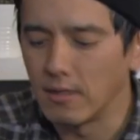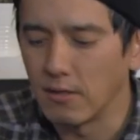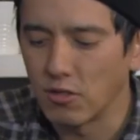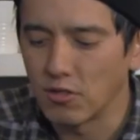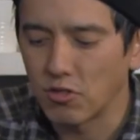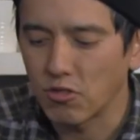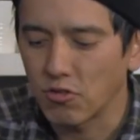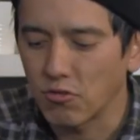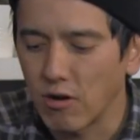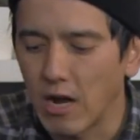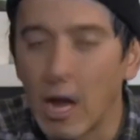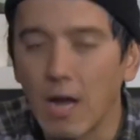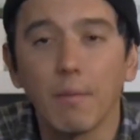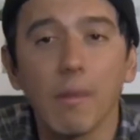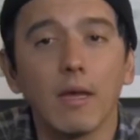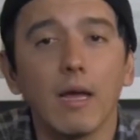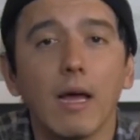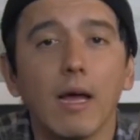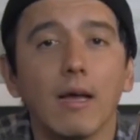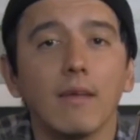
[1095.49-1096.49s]
describe
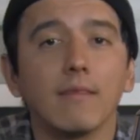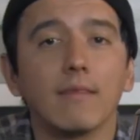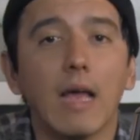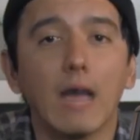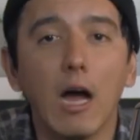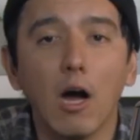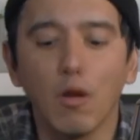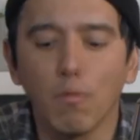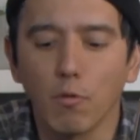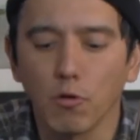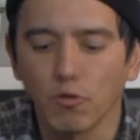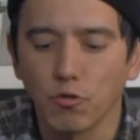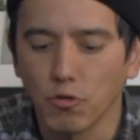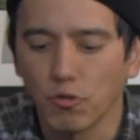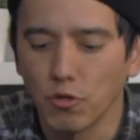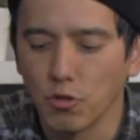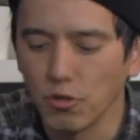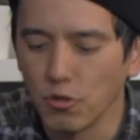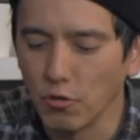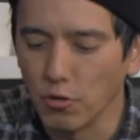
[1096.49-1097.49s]
it as Elmer's
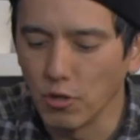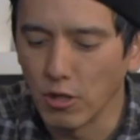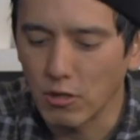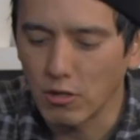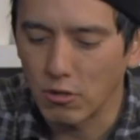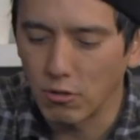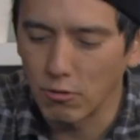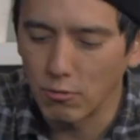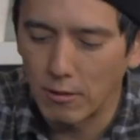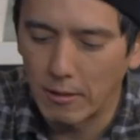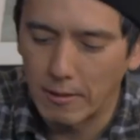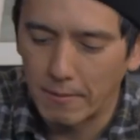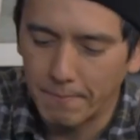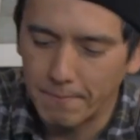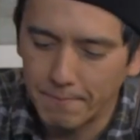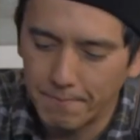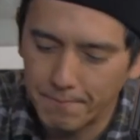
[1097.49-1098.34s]
blue look to it.